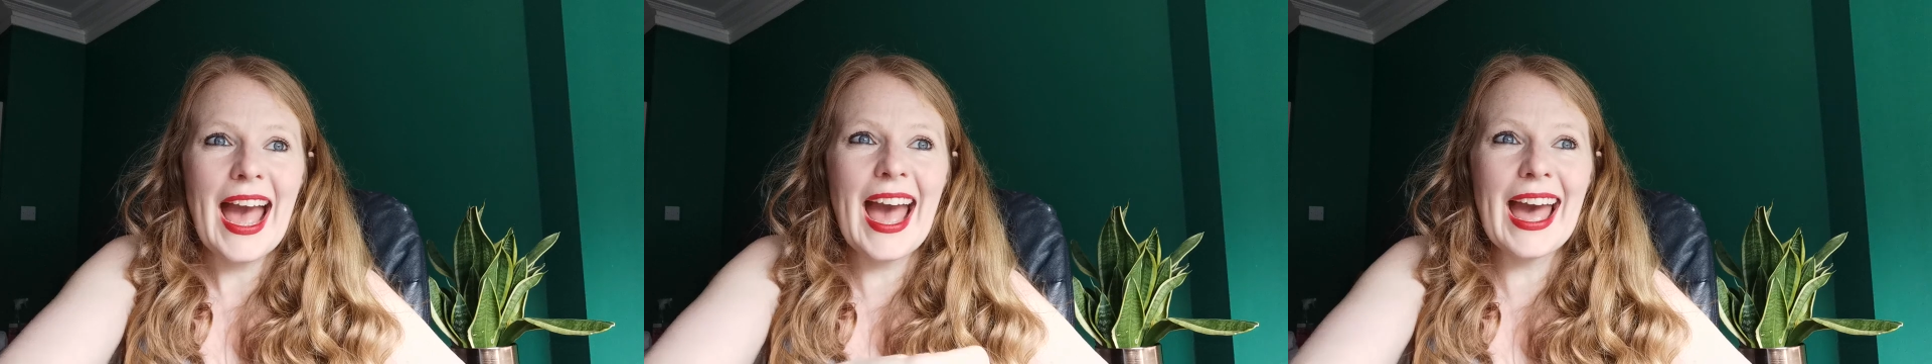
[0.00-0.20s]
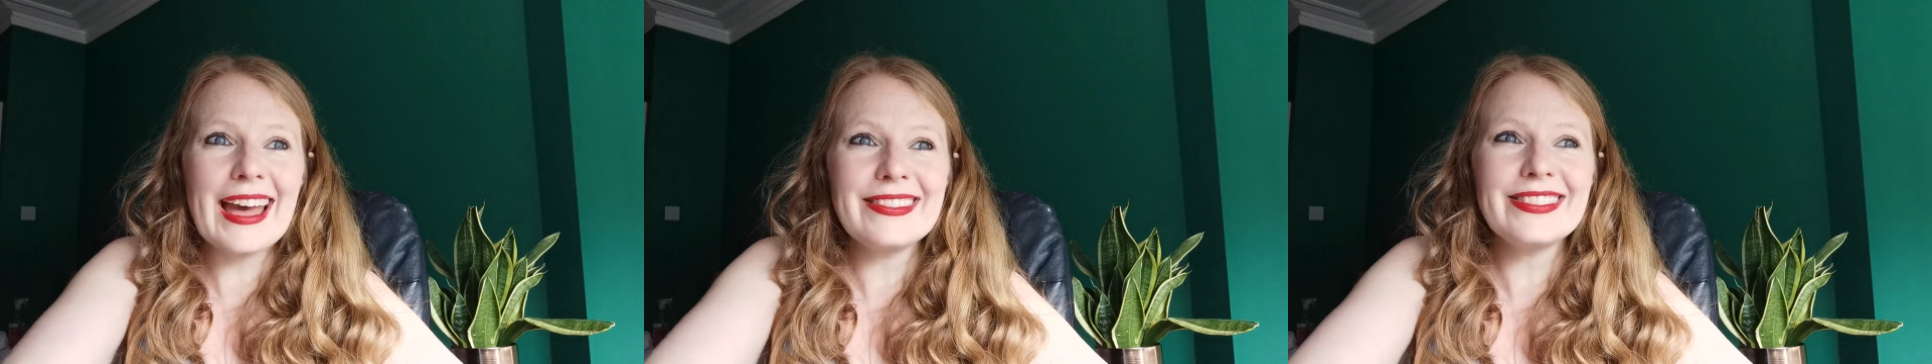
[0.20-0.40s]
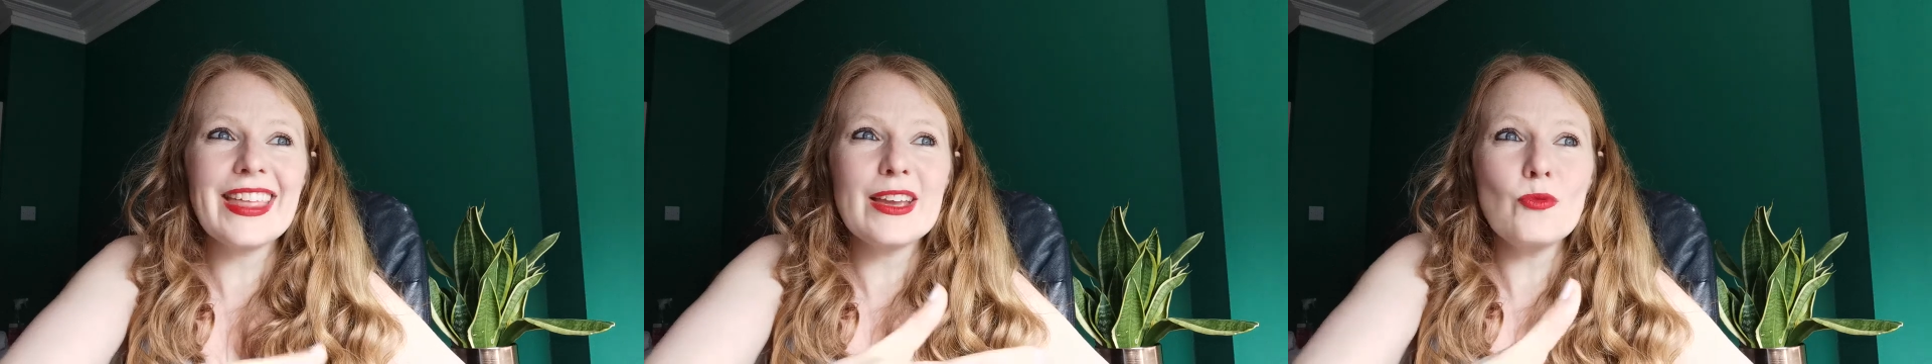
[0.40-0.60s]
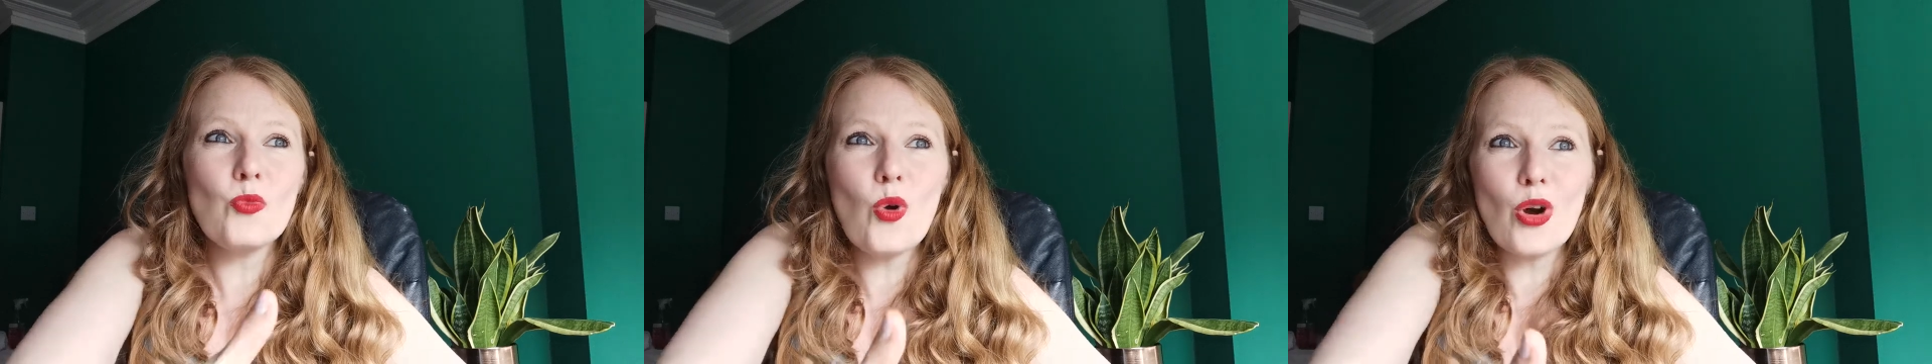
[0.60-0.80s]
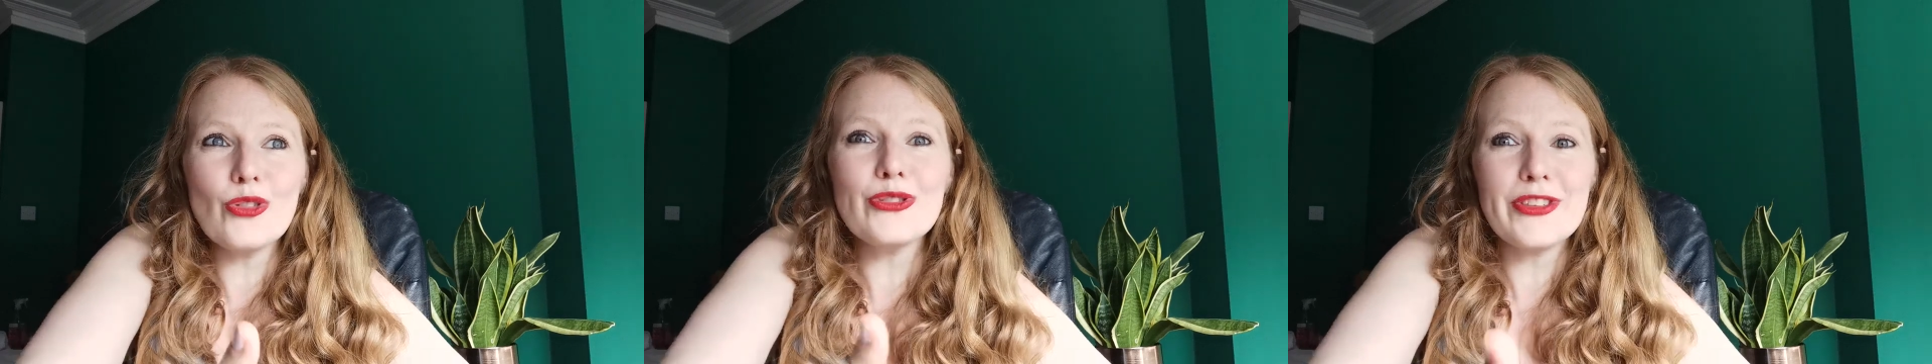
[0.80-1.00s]
and they
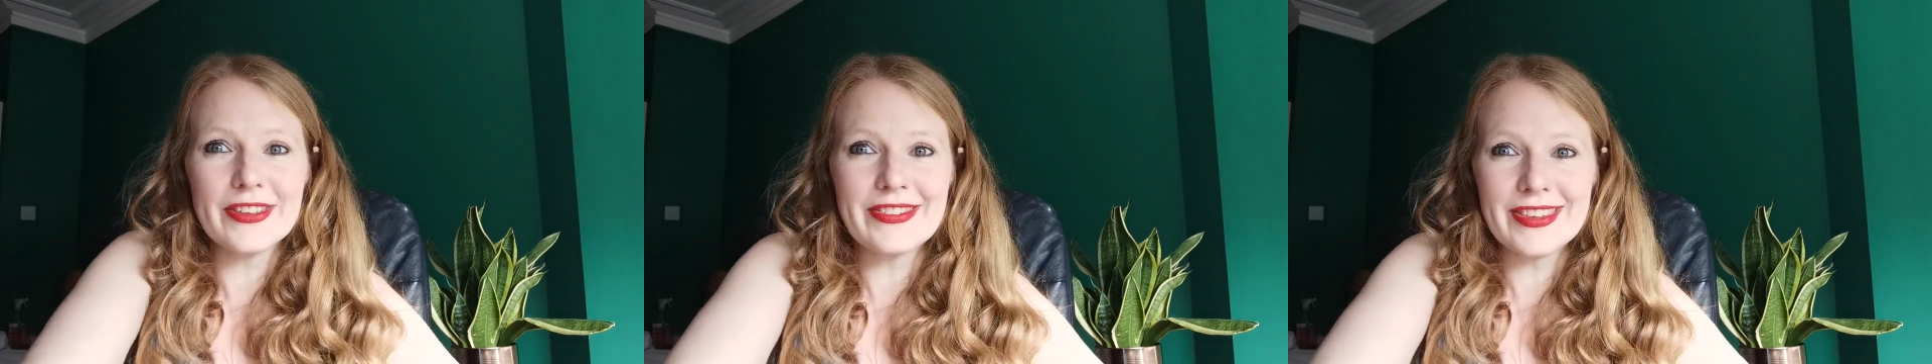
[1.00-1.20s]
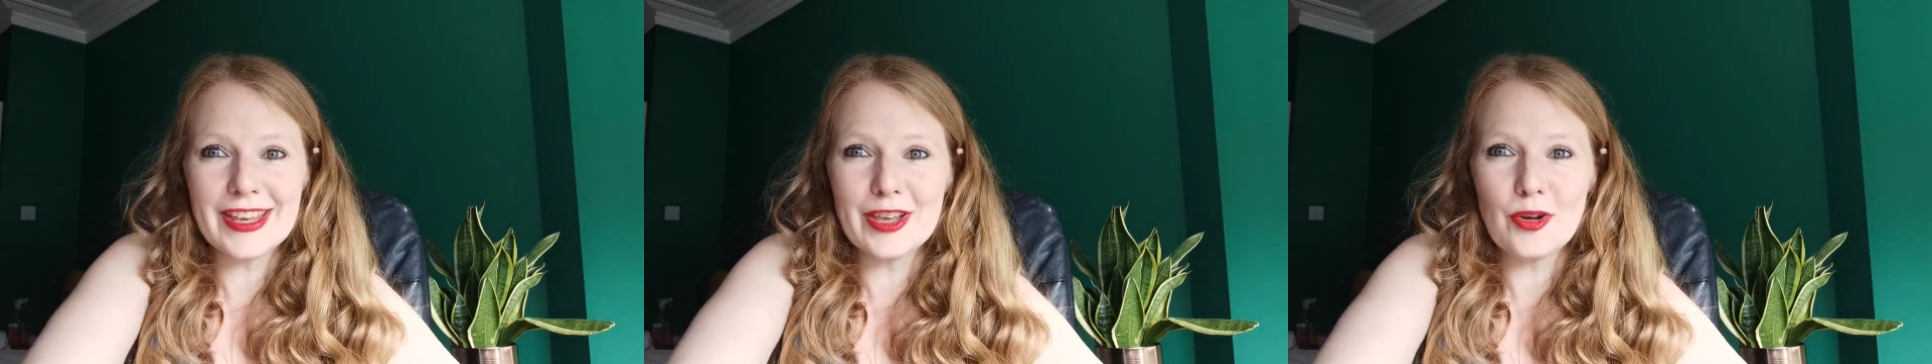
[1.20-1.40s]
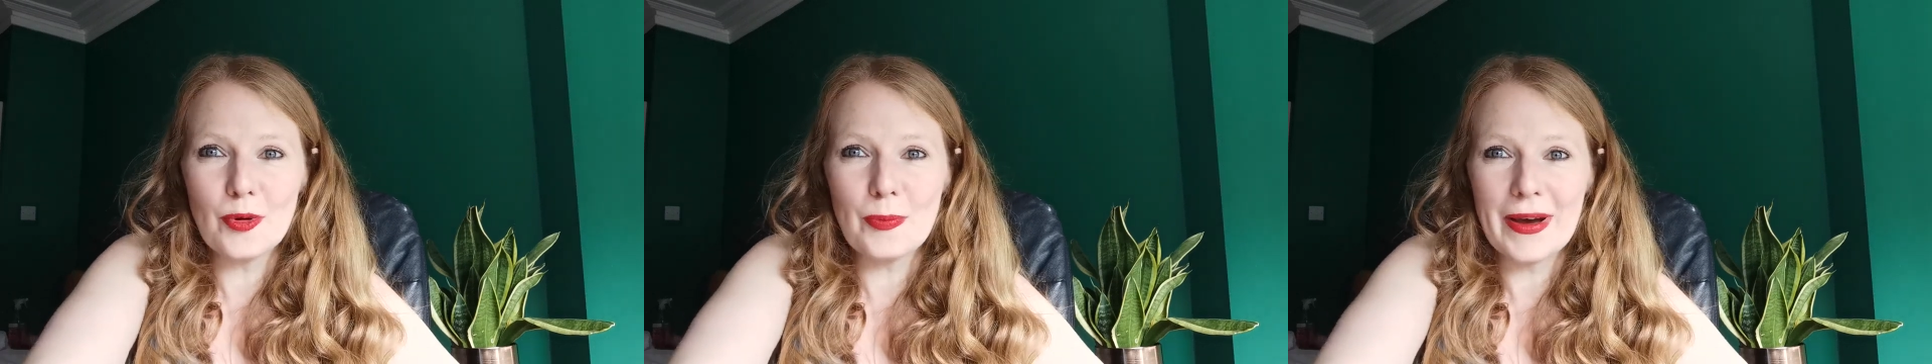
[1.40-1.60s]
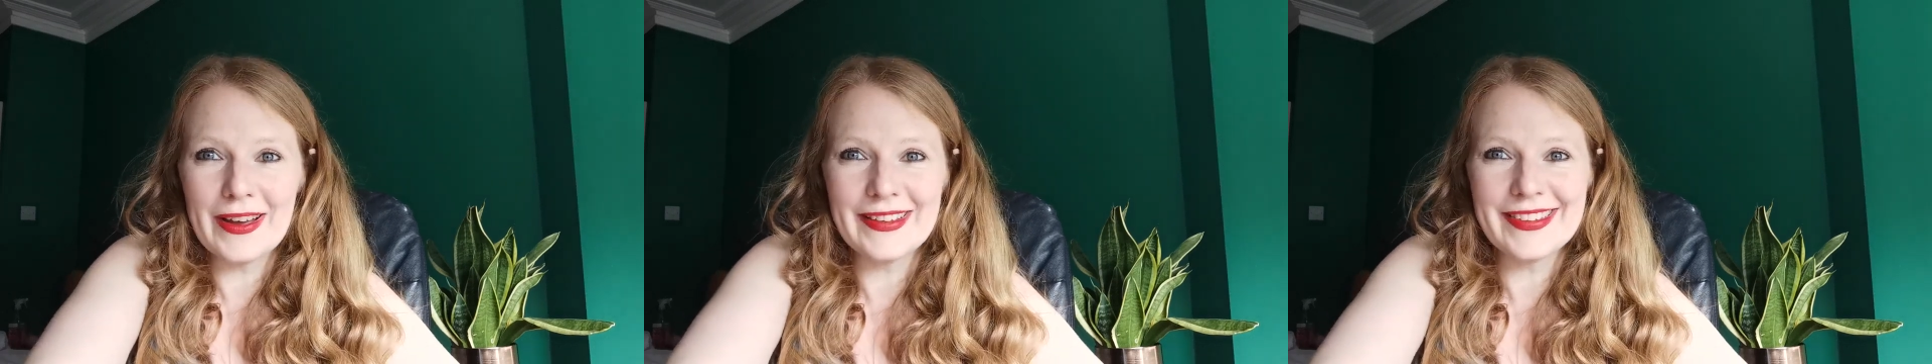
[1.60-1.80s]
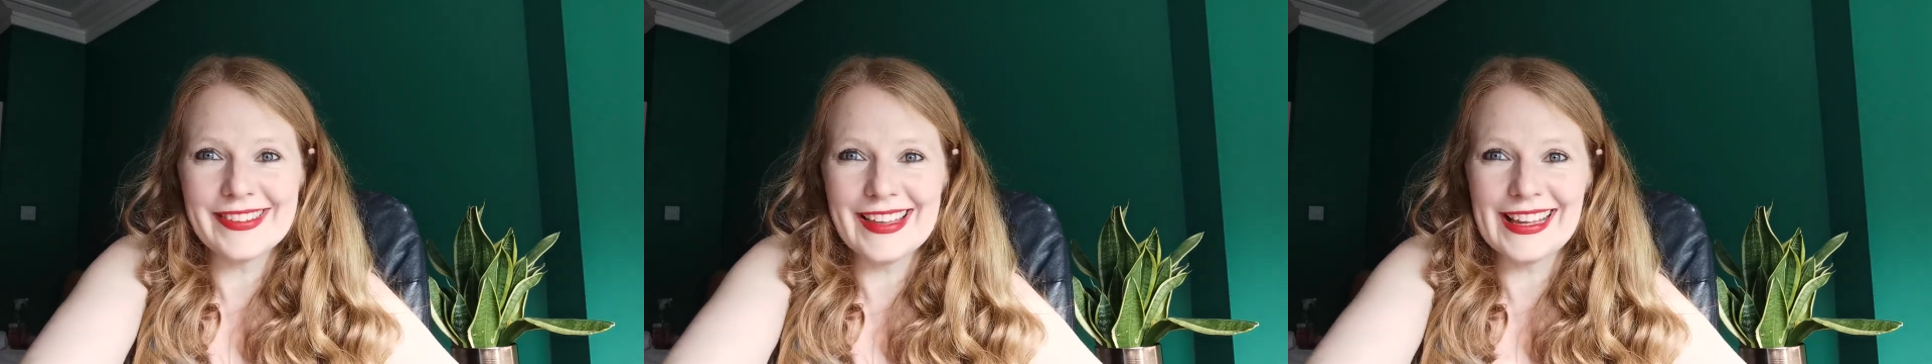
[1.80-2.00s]
want to see your
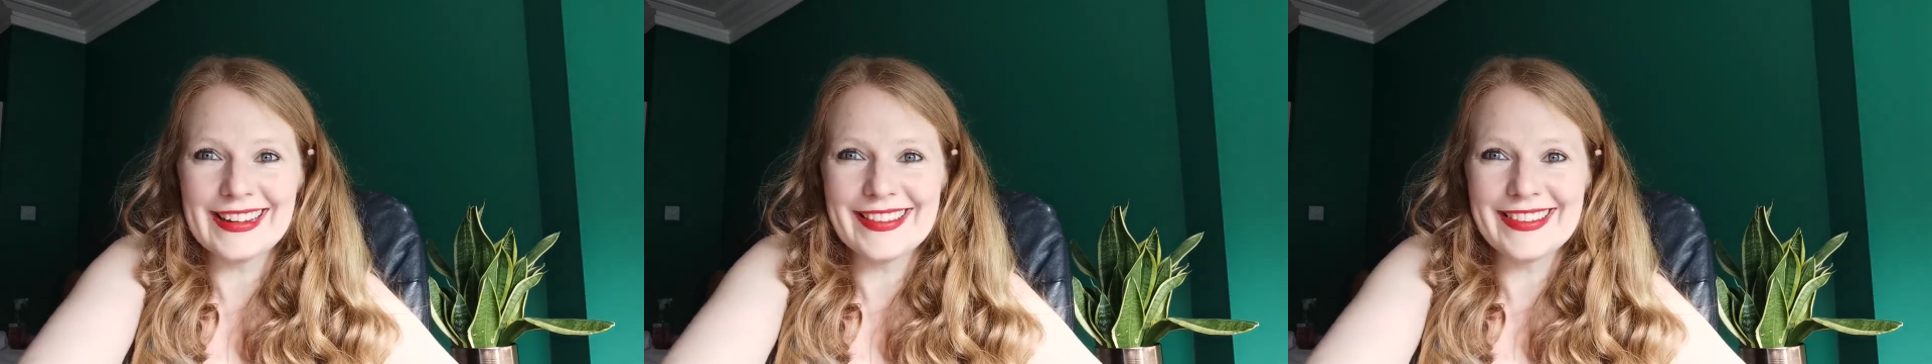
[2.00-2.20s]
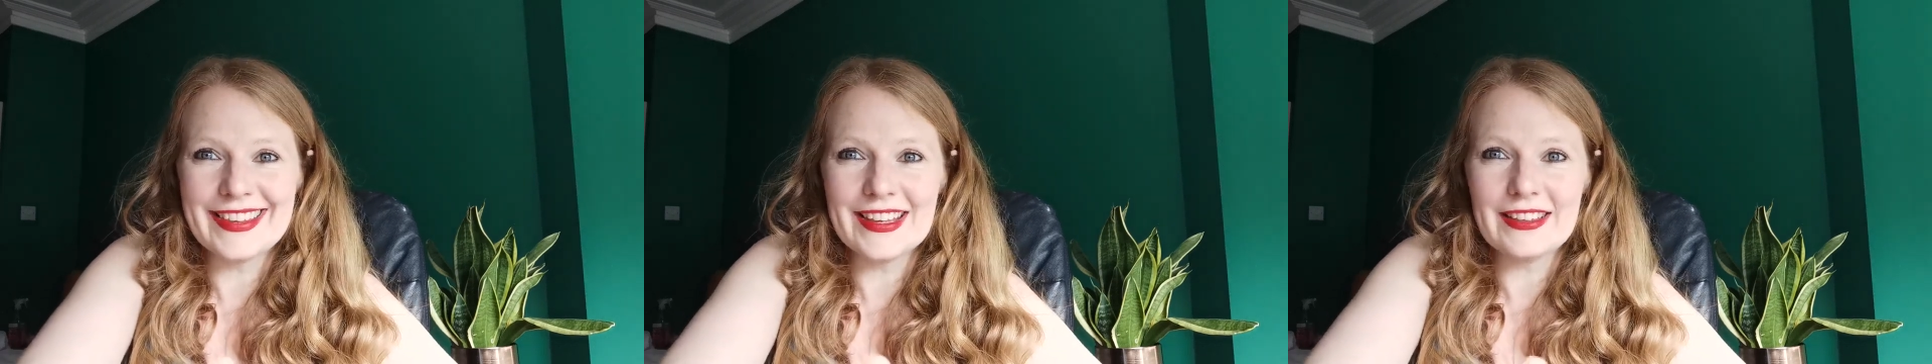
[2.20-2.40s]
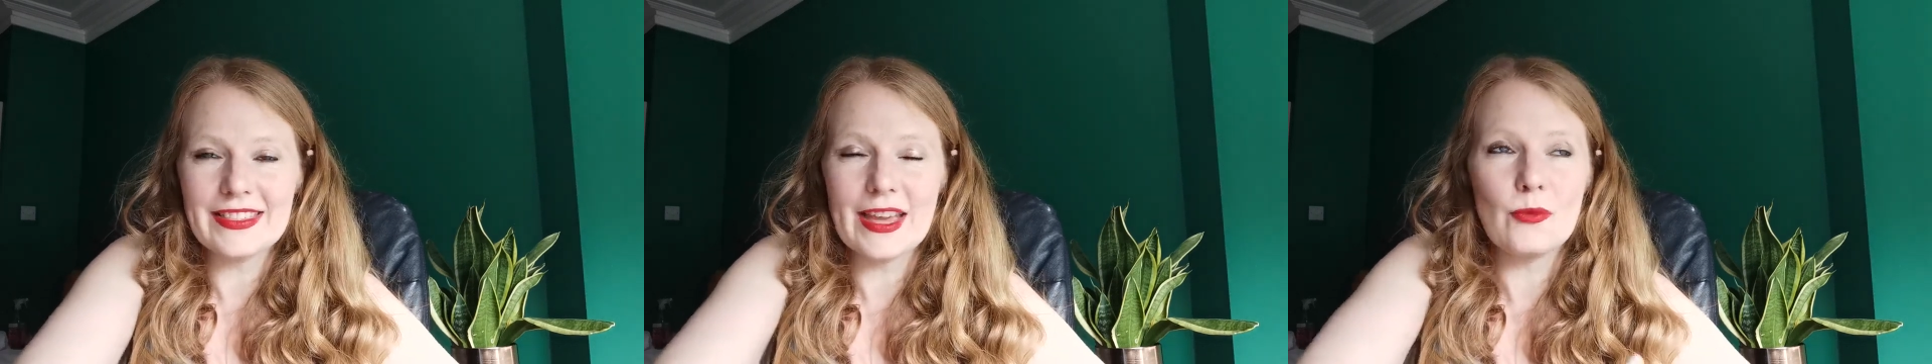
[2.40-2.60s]
personality.